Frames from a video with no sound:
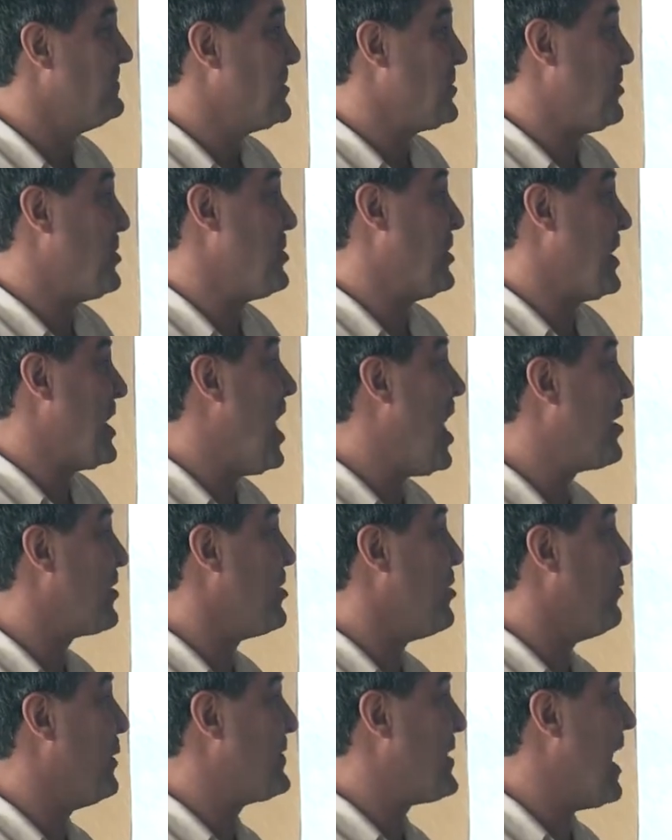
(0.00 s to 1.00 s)
So you could
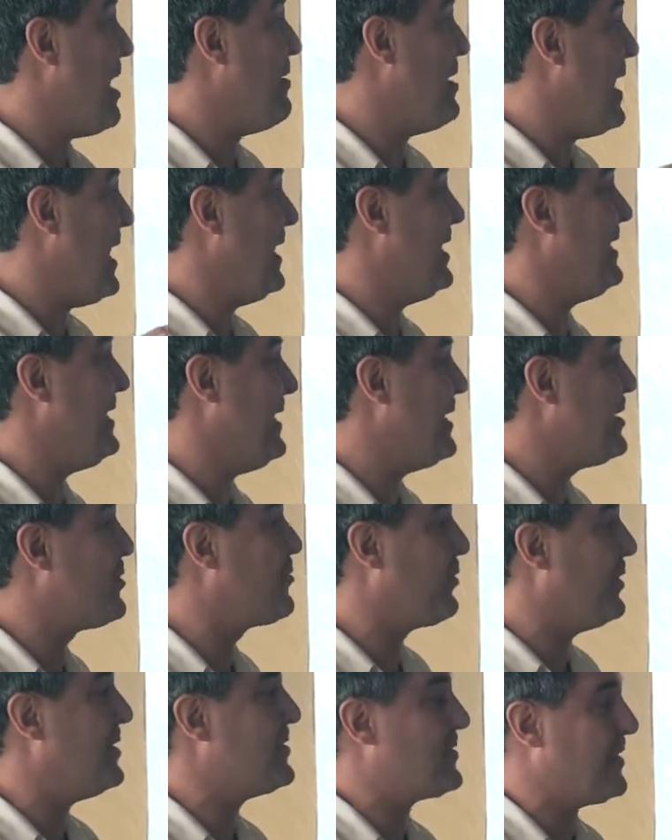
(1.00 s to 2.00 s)
argue without any
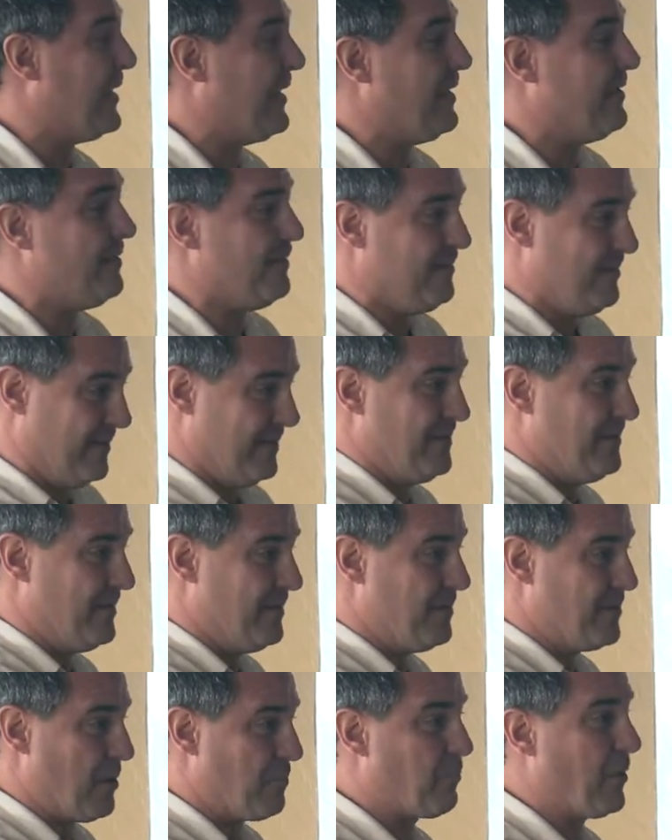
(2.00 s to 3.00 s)
increase in
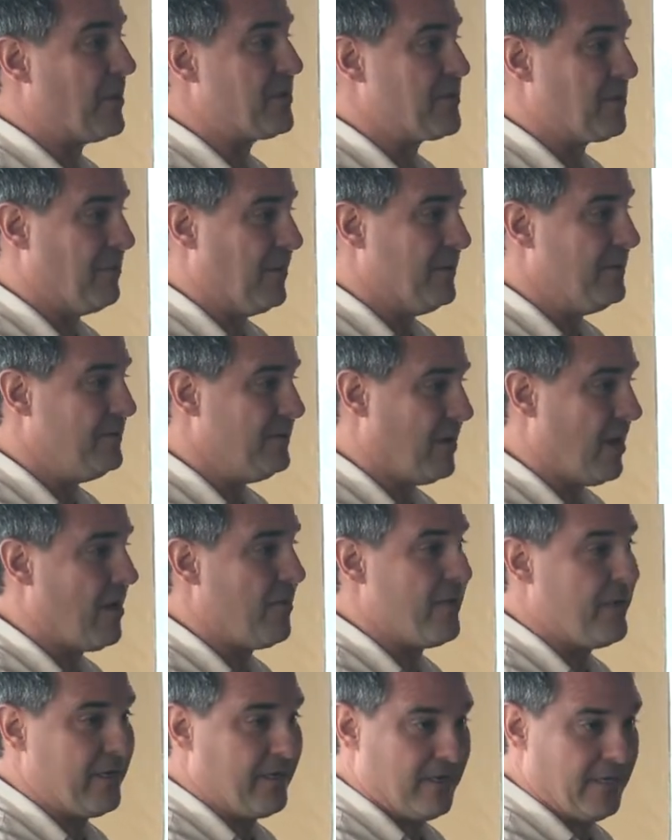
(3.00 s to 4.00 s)
the principal,
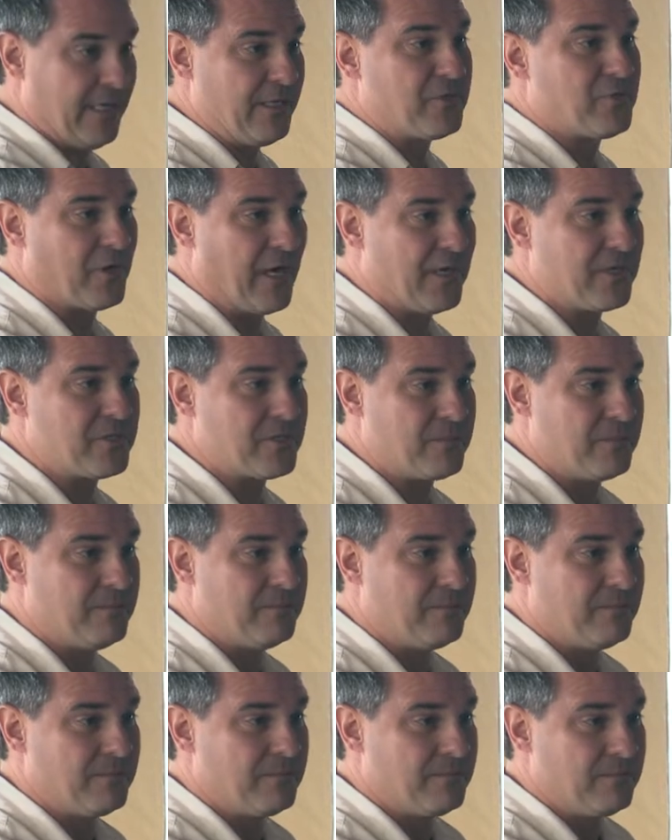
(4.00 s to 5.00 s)
or the interest,
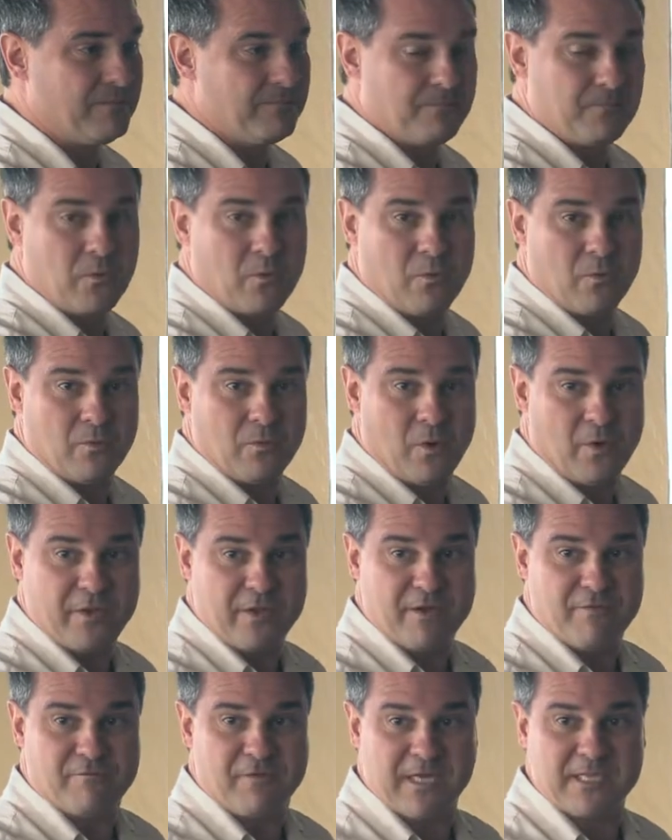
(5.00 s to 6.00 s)
or
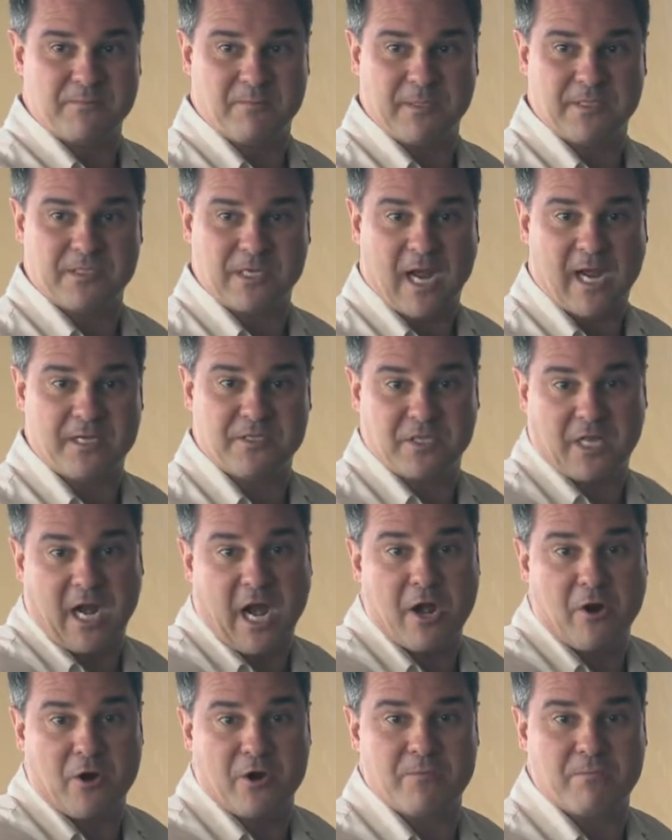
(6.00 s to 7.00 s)
the investment size that
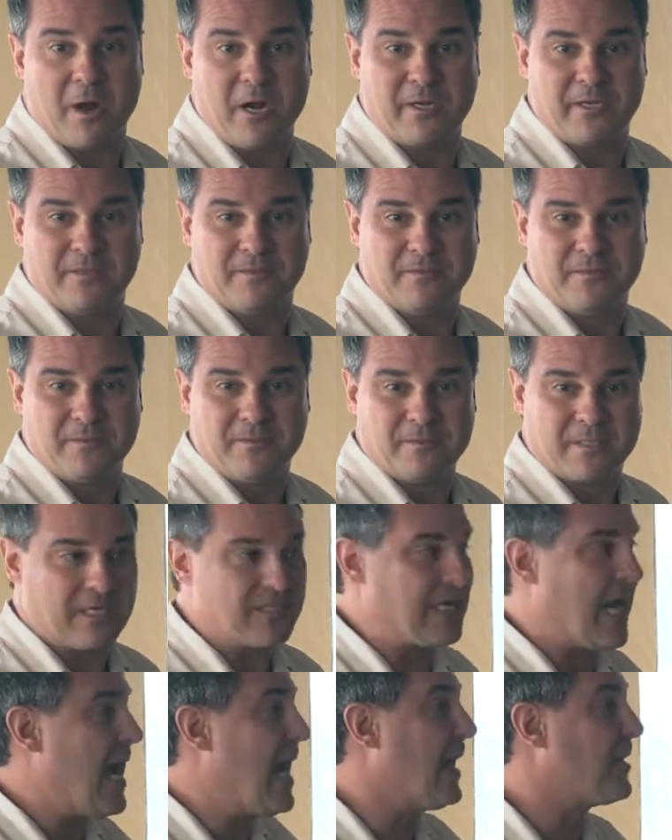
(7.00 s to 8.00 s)
I earned money.
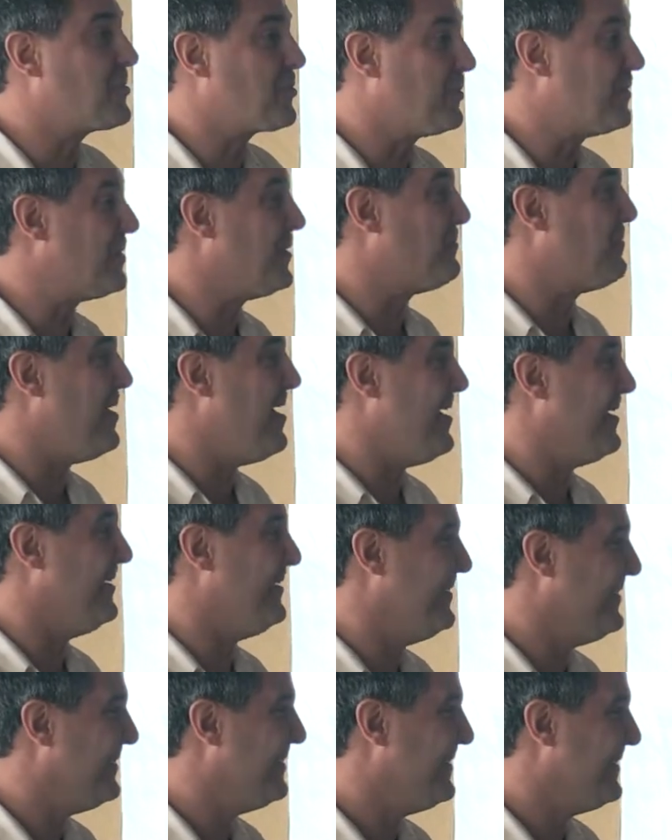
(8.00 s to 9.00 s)
Because I actually did
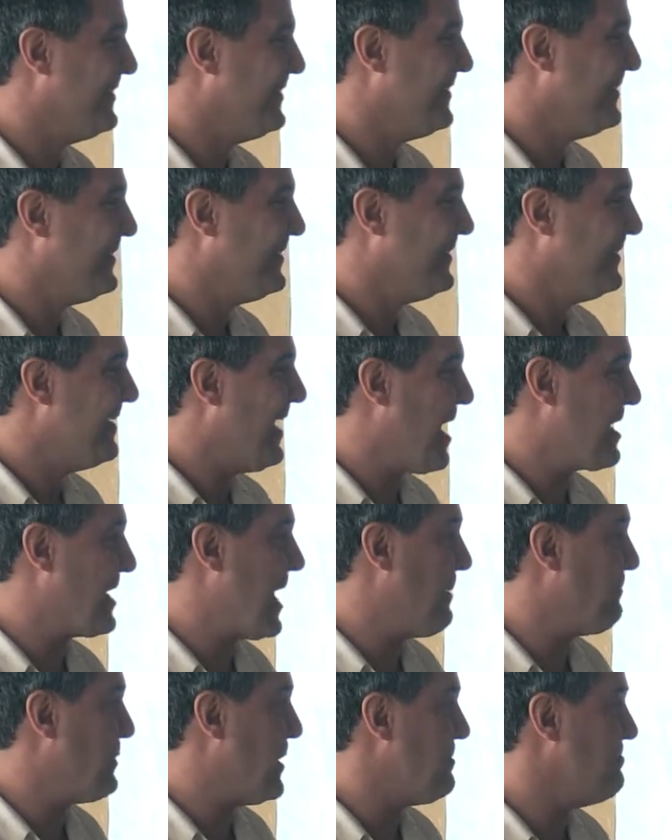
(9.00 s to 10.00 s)
what? I
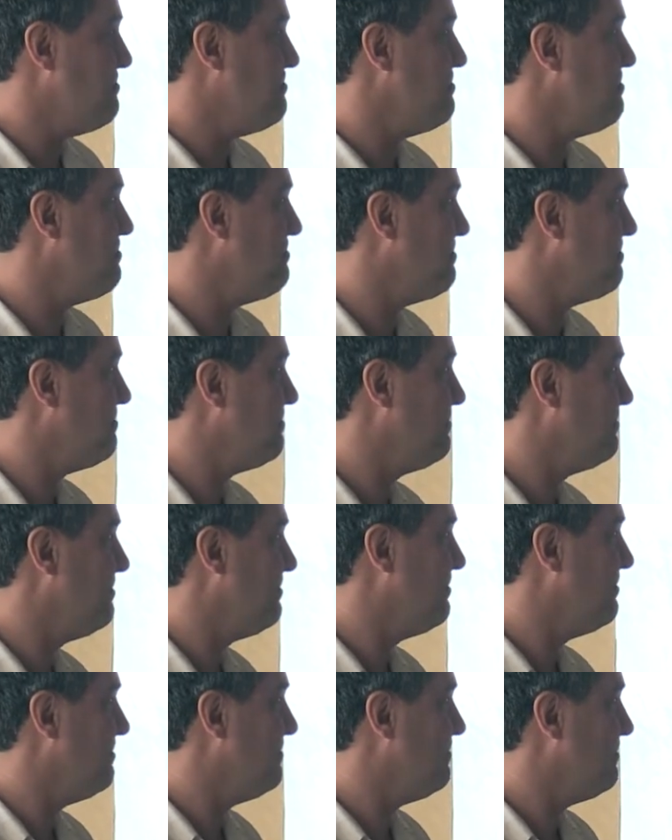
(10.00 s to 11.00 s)
kept it.
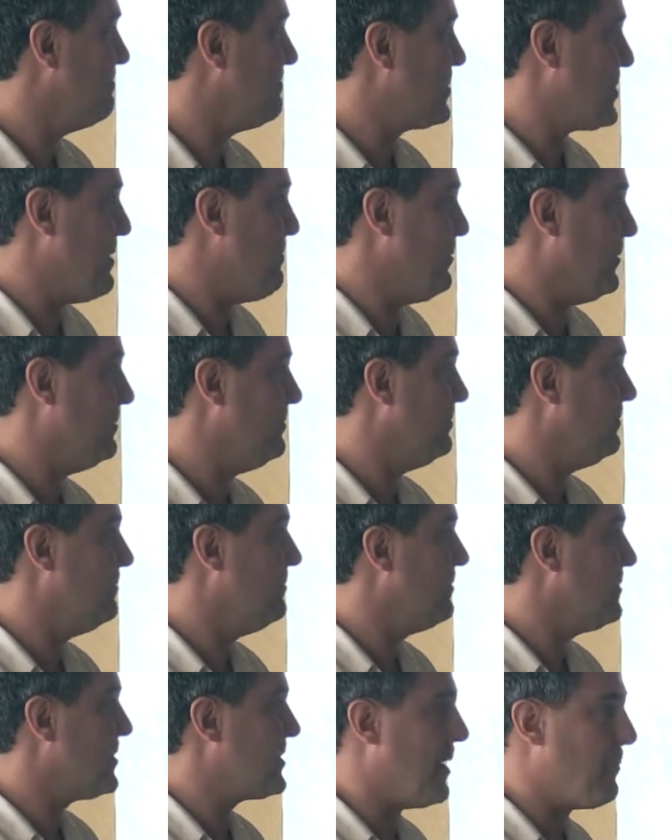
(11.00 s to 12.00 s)
Simple.
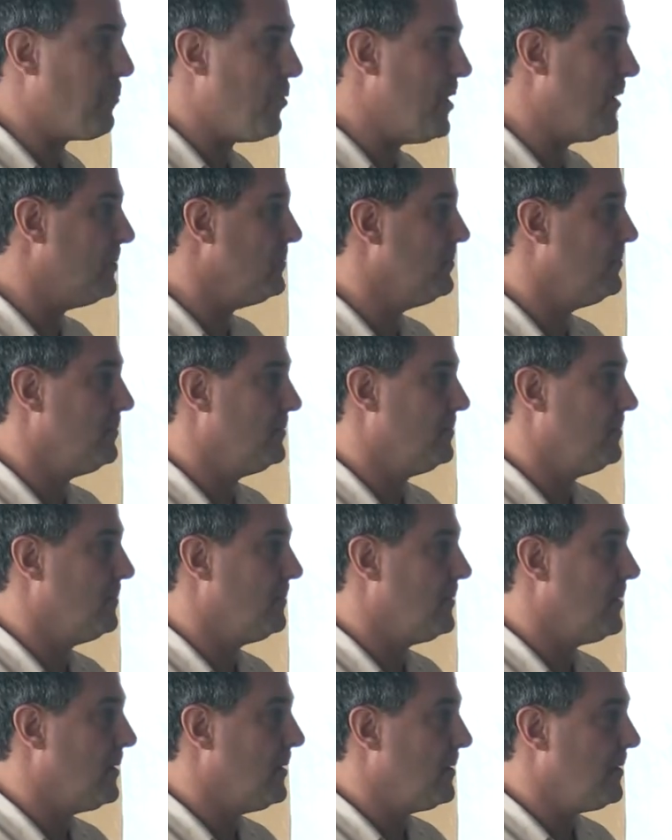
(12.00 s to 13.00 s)
Step 1,
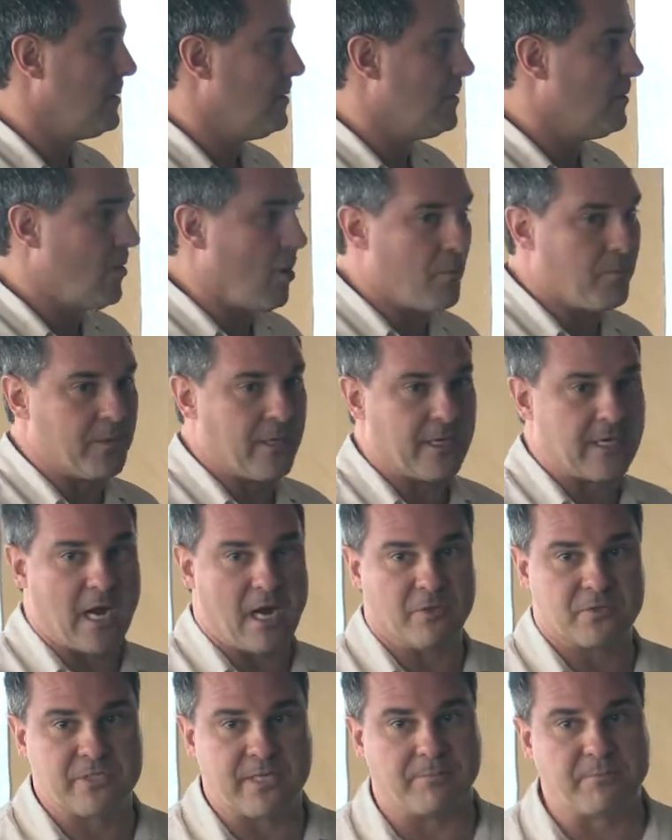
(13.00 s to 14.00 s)
open the
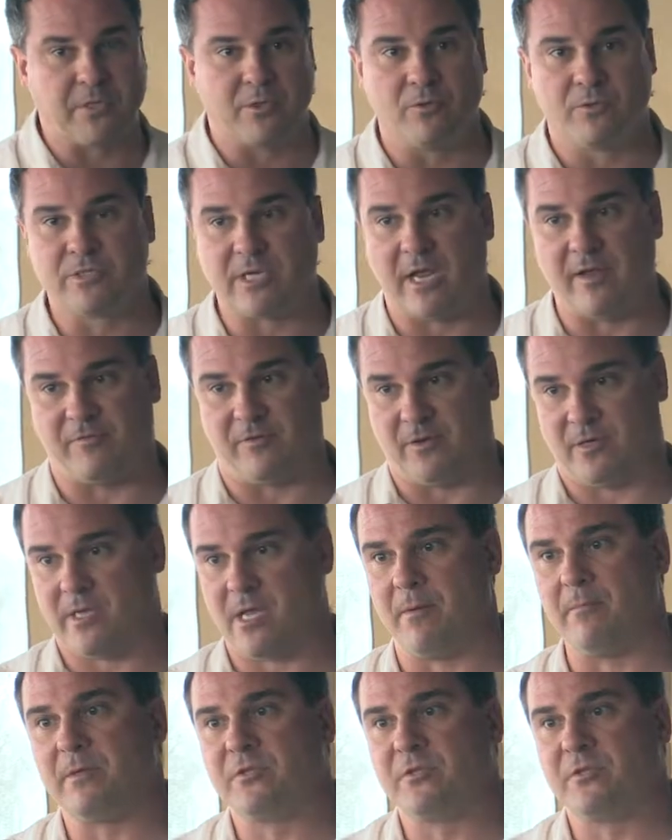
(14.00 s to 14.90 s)
account. Step 2, save it.